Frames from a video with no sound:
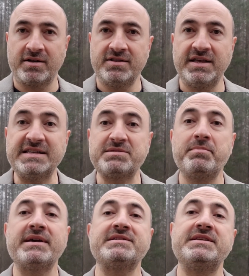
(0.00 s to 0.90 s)
This
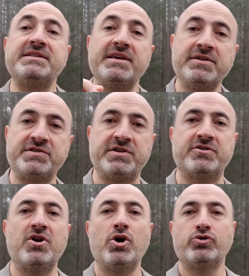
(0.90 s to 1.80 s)
makes it
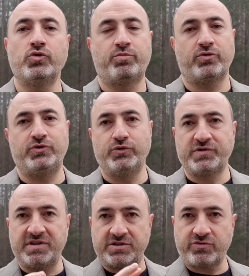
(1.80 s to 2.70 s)
easier to
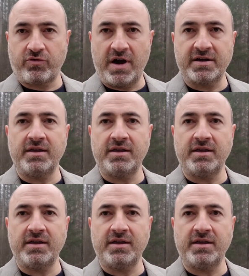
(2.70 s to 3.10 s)
produce the truck